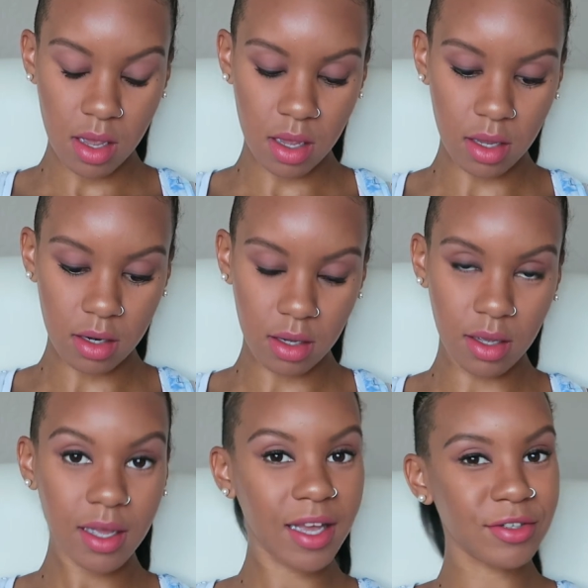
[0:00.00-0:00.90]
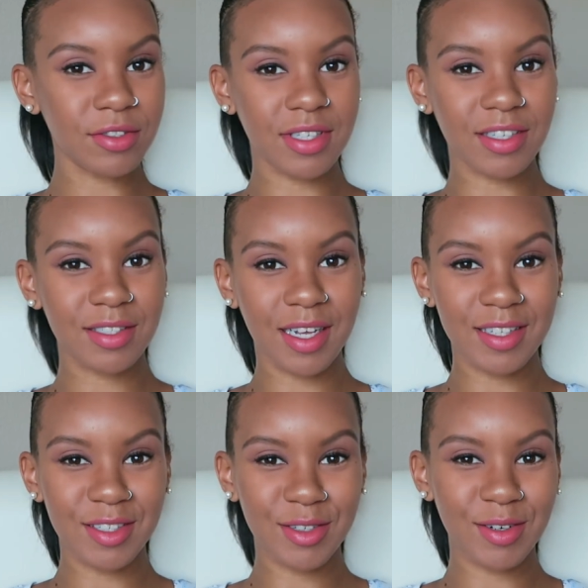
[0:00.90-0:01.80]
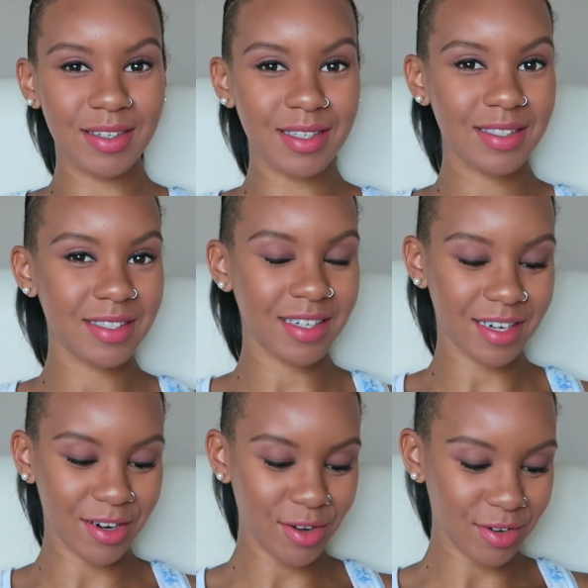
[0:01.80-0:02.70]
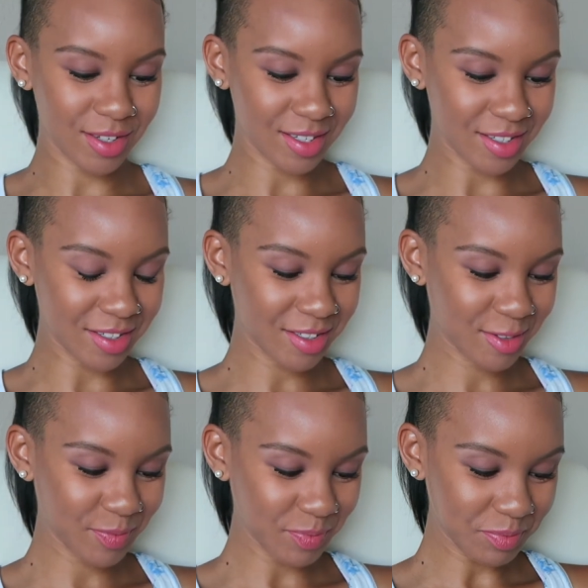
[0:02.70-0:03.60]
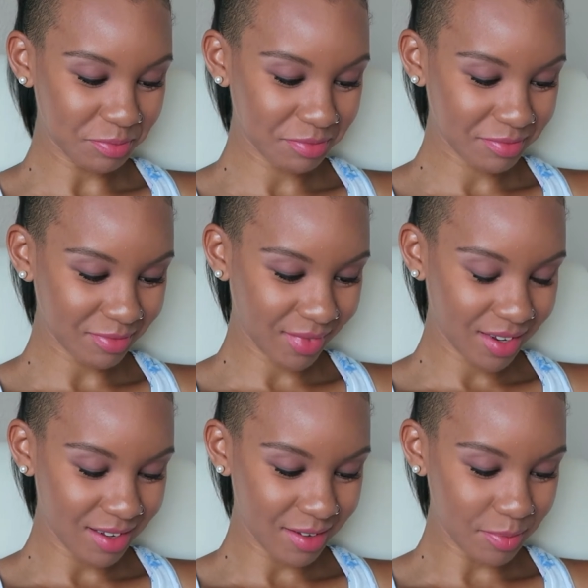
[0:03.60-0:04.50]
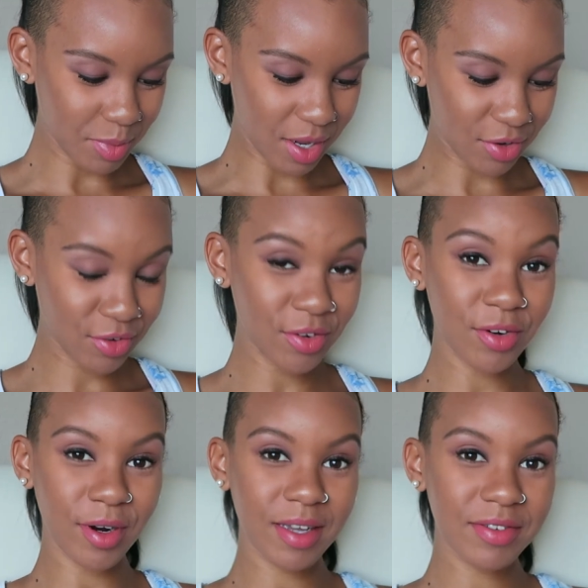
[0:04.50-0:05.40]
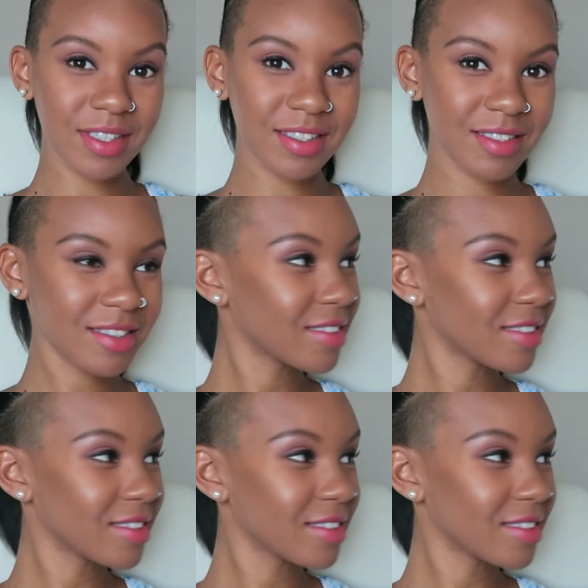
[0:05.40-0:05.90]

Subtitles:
and Hector's outside the door listening. I know he is. But Cravings.